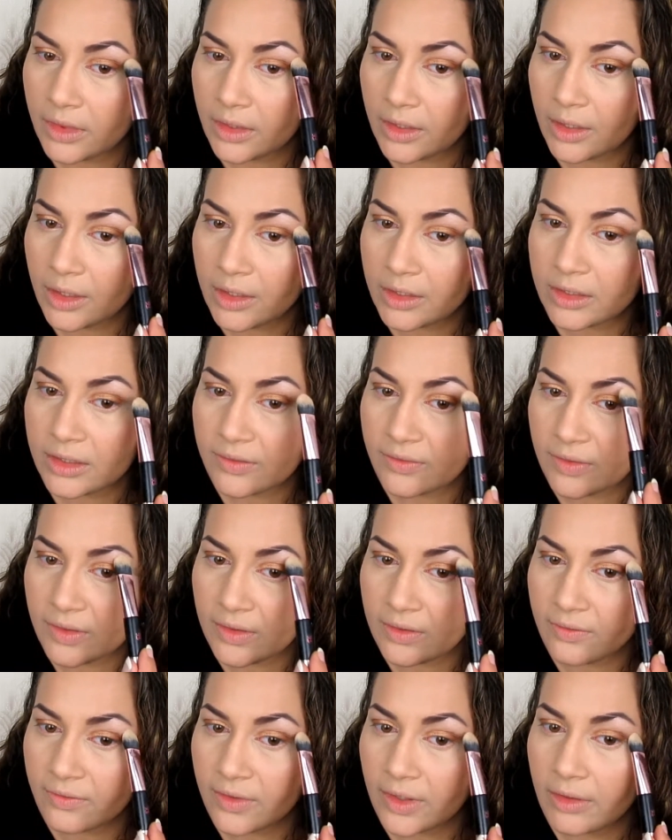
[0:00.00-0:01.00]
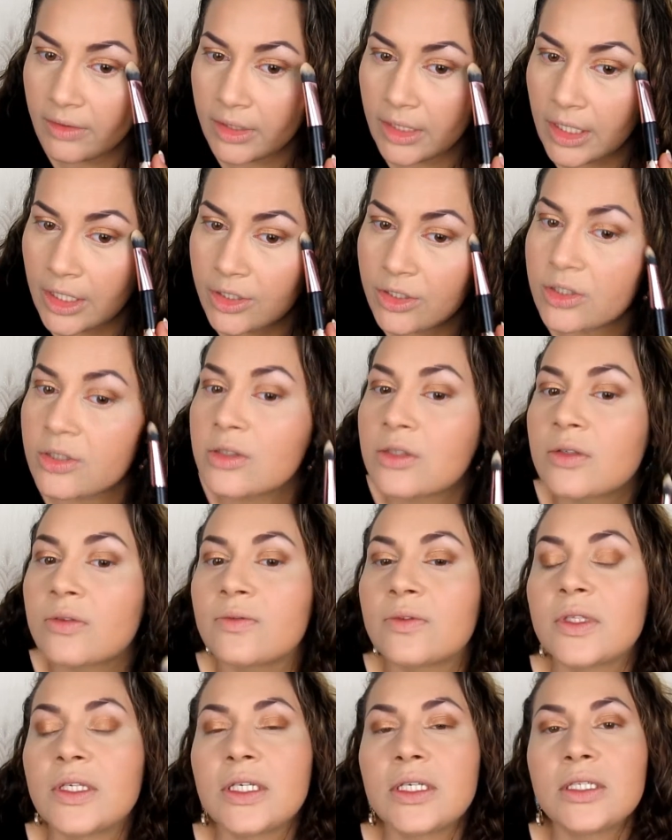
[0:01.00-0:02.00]
There are different variations
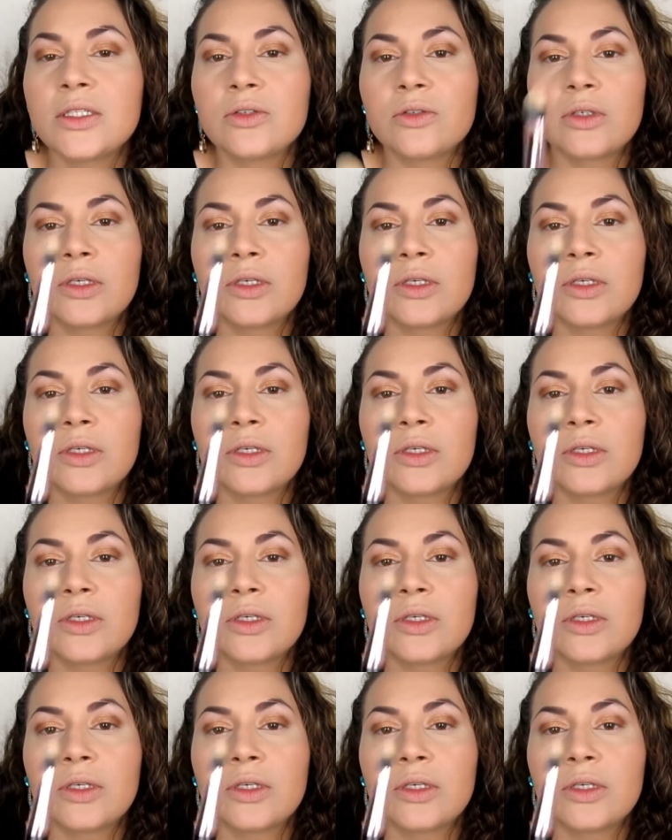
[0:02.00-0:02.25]
of these.